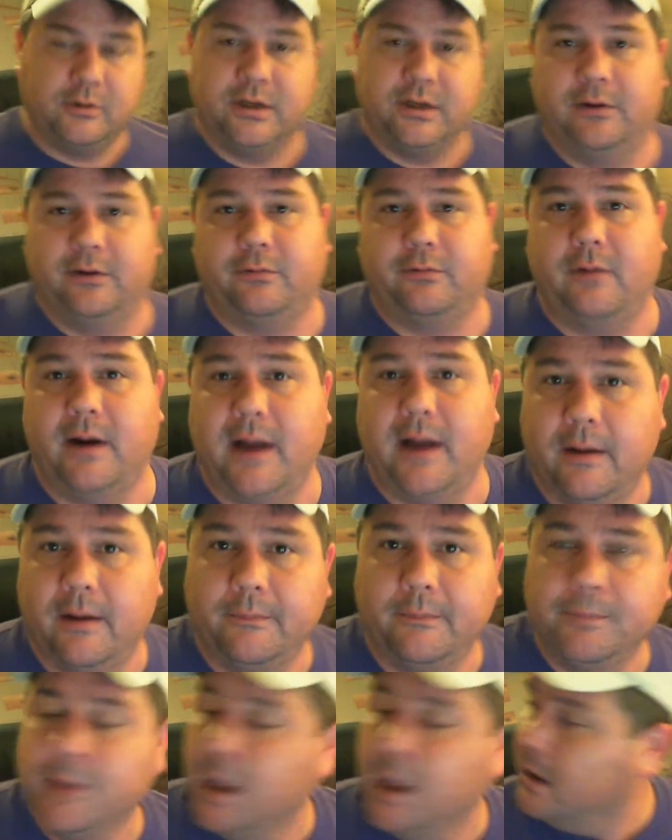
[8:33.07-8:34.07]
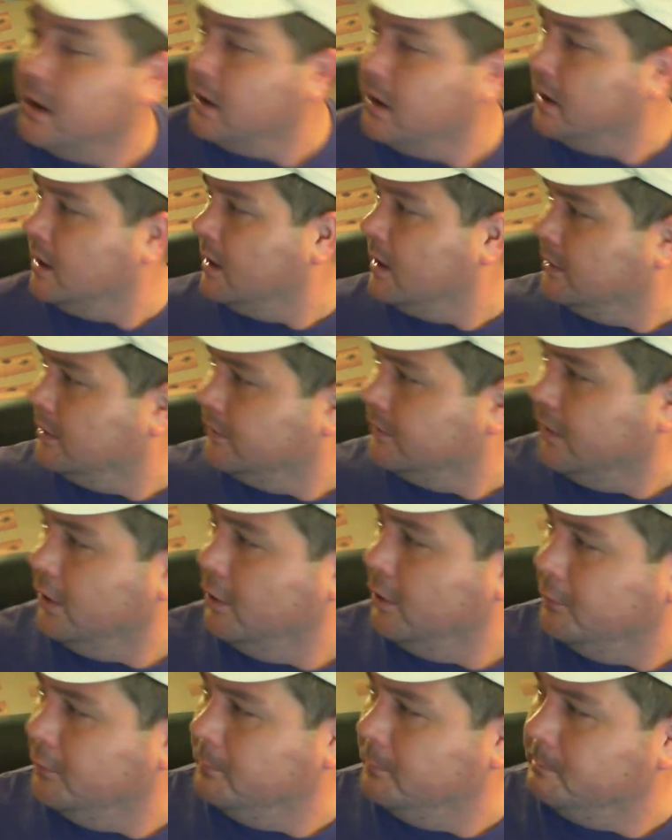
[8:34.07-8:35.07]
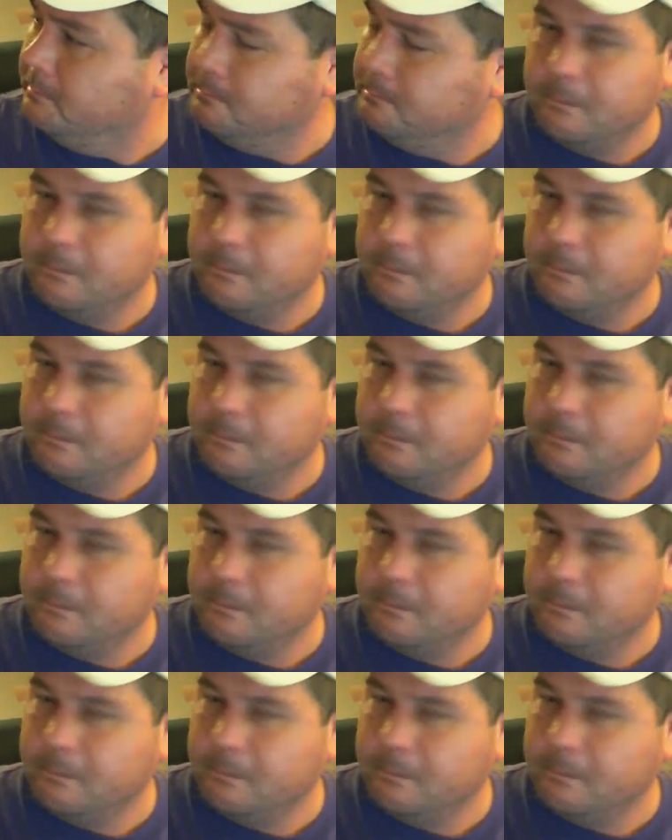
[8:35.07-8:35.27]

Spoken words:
chest right now. So,